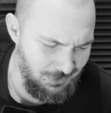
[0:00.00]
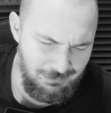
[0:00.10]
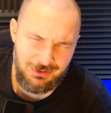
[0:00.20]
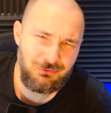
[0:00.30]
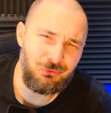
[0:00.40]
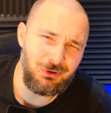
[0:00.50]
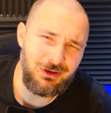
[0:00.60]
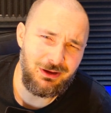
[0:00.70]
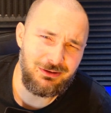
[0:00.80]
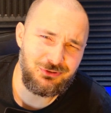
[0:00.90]
am I
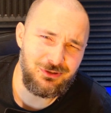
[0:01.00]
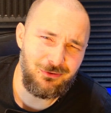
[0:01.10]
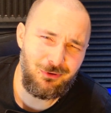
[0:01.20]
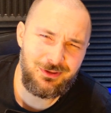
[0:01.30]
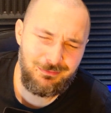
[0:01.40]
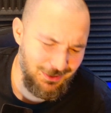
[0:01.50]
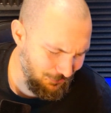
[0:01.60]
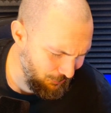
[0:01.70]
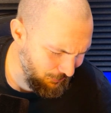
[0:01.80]
doing, actually? What am I doing